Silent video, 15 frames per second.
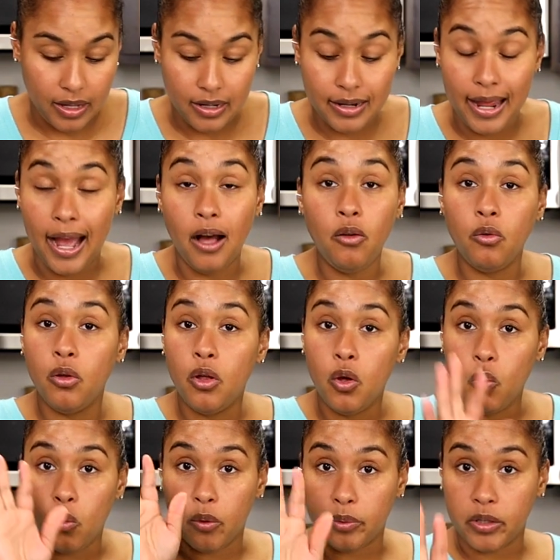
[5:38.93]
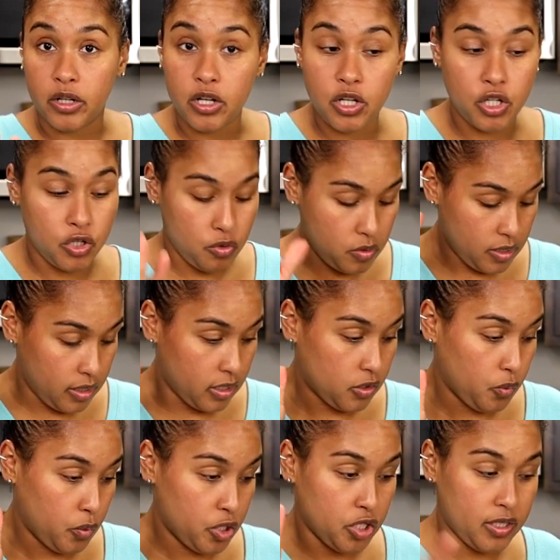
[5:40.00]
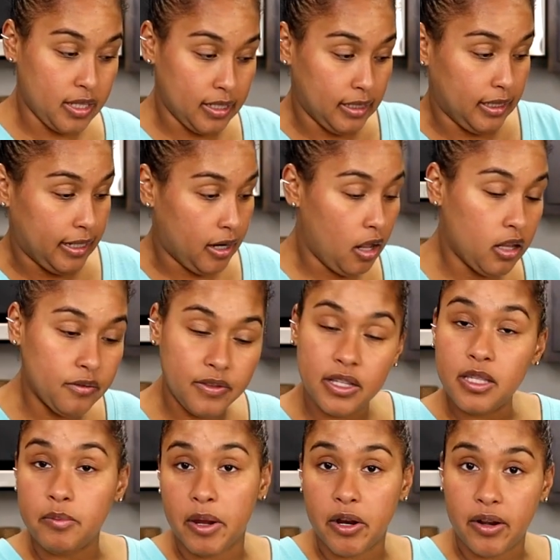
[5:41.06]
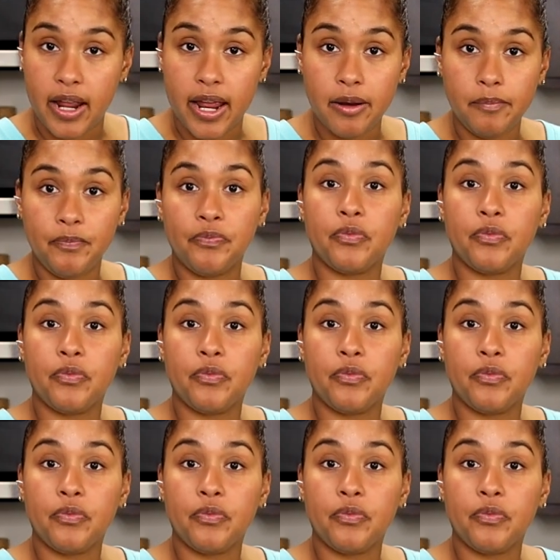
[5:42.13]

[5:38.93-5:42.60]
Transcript: now what we're gonna do is we're just gonna let all of this marinate,